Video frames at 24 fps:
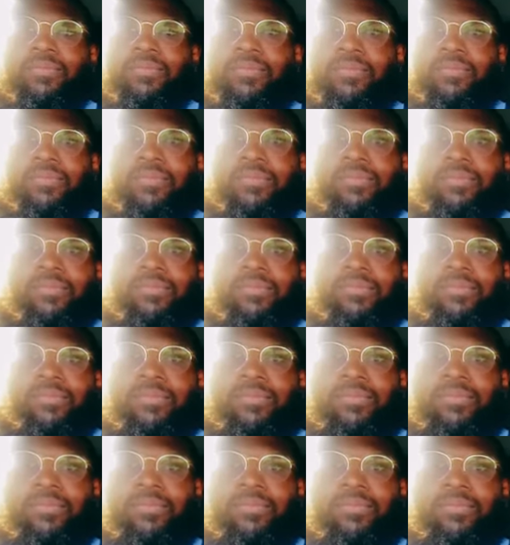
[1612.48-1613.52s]

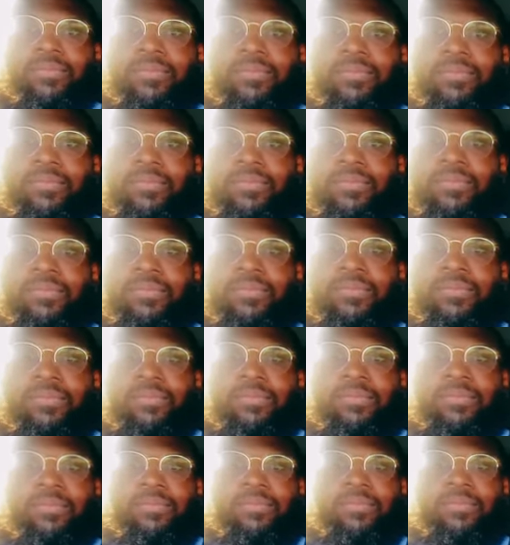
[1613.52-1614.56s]

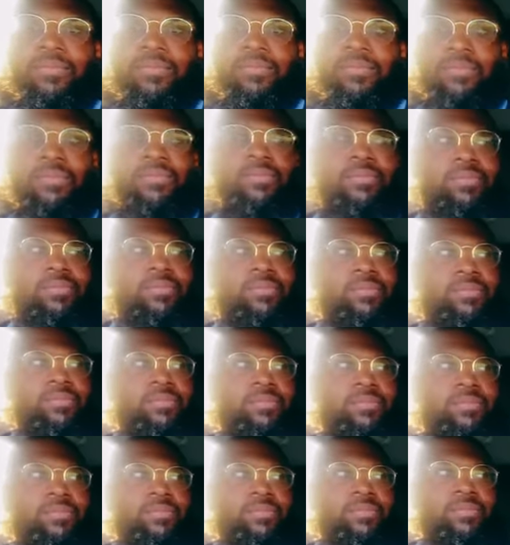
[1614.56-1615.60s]

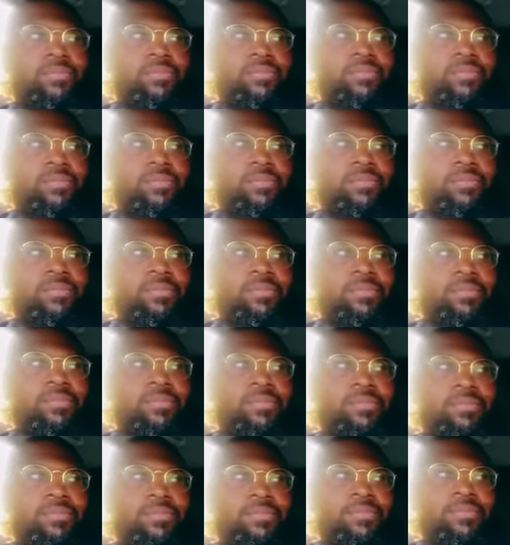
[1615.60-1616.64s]

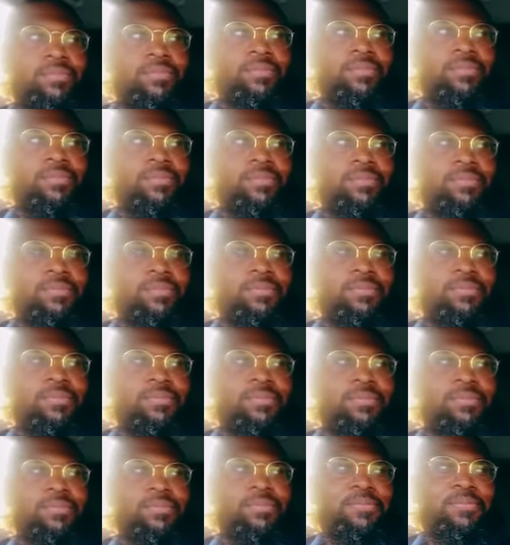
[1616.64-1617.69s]

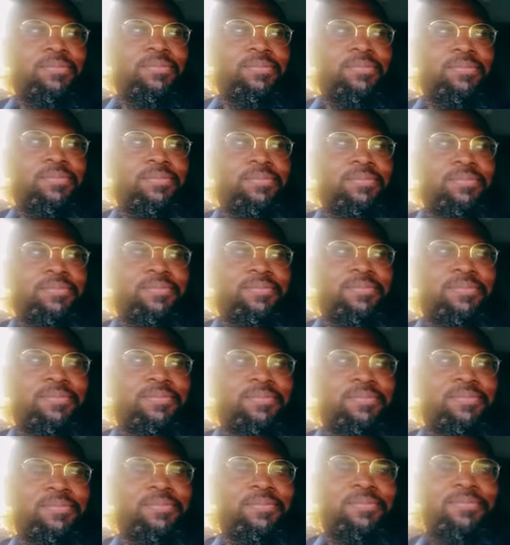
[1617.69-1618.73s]

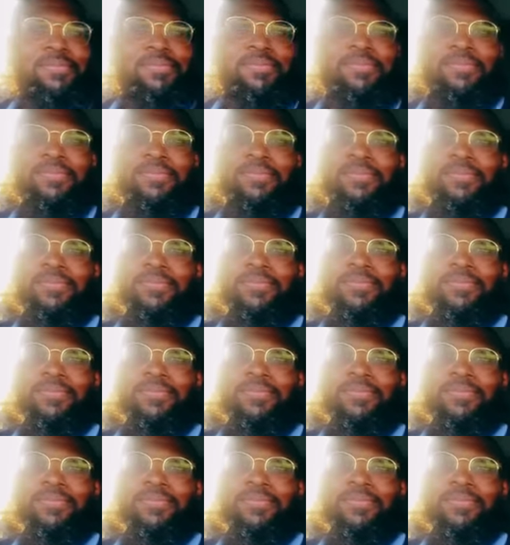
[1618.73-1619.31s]
(not speaking)